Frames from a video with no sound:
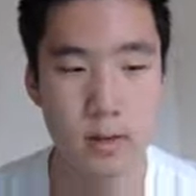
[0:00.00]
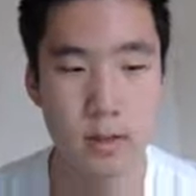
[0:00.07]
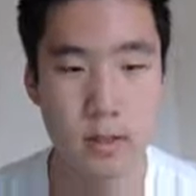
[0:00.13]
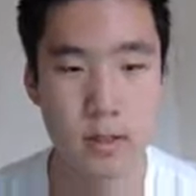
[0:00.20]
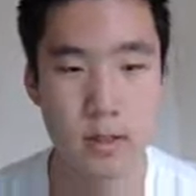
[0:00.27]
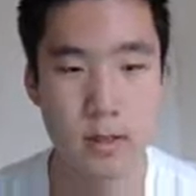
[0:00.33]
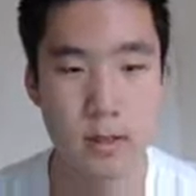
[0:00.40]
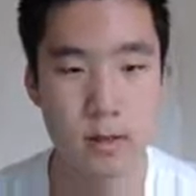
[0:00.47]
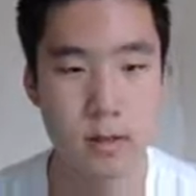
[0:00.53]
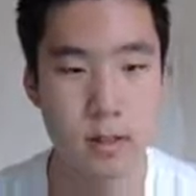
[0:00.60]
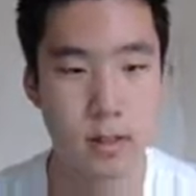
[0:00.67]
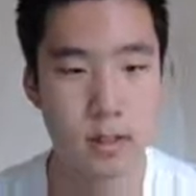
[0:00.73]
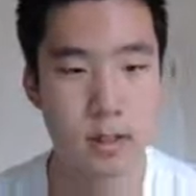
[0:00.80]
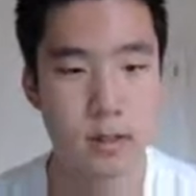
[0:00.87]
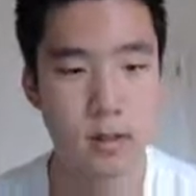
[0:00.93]
is
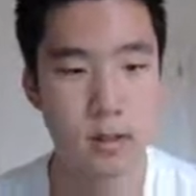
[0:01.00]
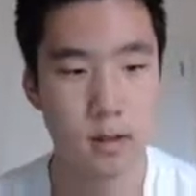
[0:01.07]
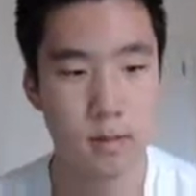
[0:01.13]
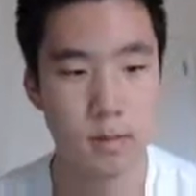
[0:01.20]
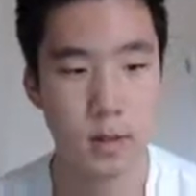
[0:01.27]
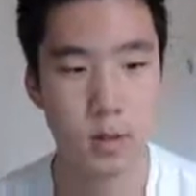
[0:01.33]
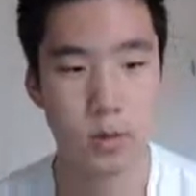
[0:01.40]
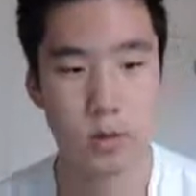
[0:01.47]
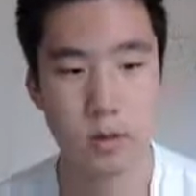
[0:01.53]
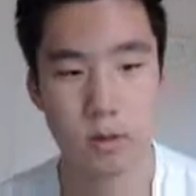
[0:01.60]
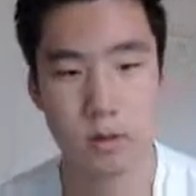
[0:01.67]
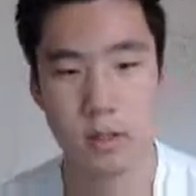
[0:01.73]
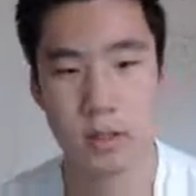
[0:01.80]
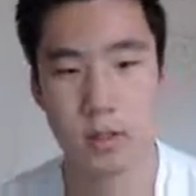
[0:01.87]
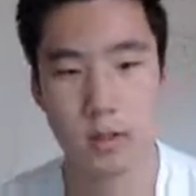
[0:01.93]
13, between
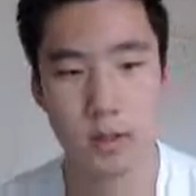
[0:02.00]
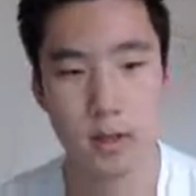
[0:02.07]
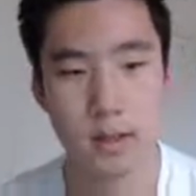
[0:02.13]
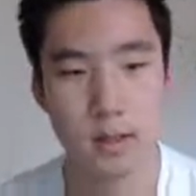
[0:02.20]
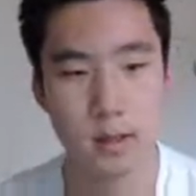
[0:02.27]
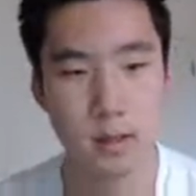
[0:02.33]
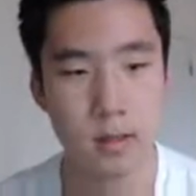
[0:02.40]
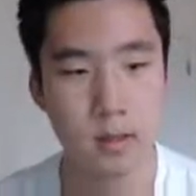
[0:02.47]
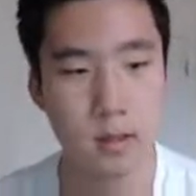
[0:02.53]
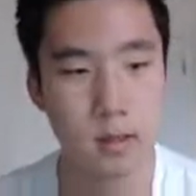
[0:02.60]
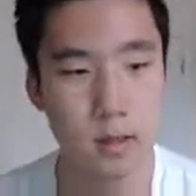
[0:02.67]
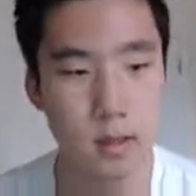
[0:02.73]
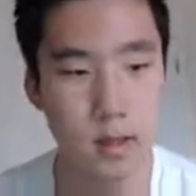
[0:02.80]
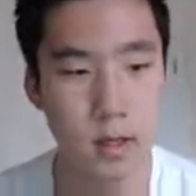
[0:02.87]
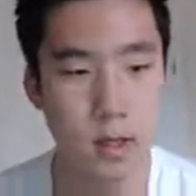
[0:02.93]
13 or 19,
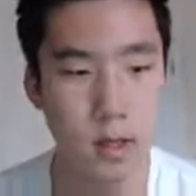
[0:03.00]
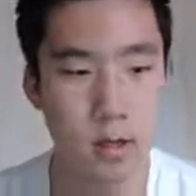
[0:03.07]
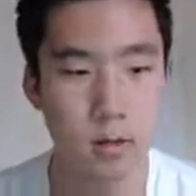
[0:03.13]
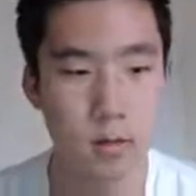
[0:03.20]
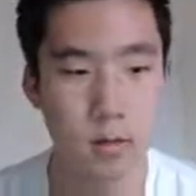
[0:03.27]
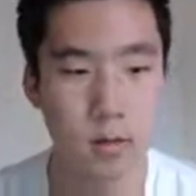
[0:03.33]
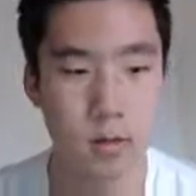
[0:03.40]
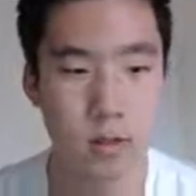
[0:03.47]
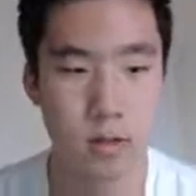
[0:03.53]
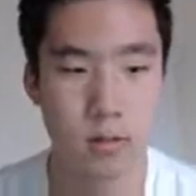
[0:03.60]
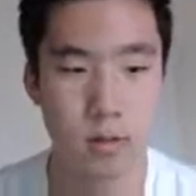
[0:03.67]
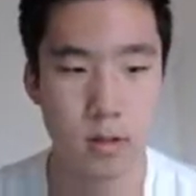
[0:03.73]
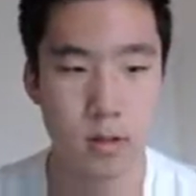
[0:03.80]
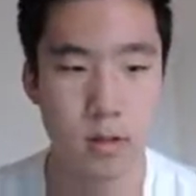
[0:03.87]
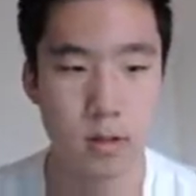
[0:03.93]
we will just
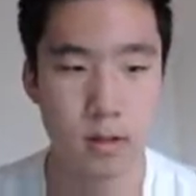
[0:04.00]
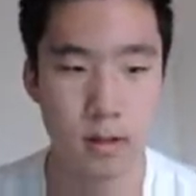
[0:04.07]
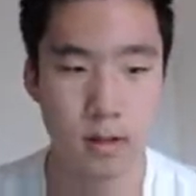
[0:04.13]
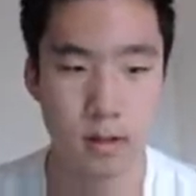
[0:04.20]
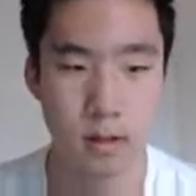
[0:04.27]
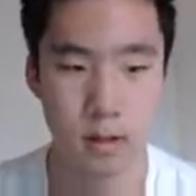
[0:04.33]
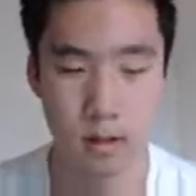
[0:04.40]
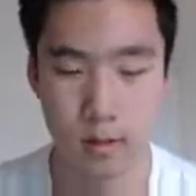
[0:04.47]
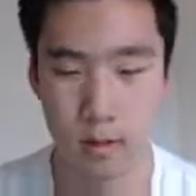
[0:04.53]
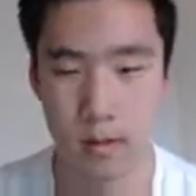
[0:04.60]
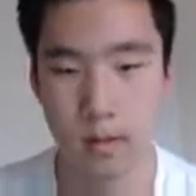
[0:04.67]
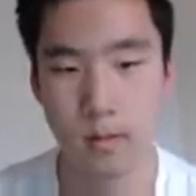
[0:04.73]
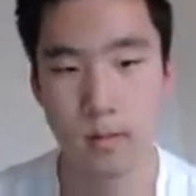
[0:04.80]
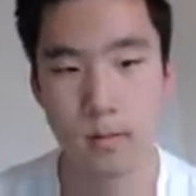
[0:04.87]
return 19, okay?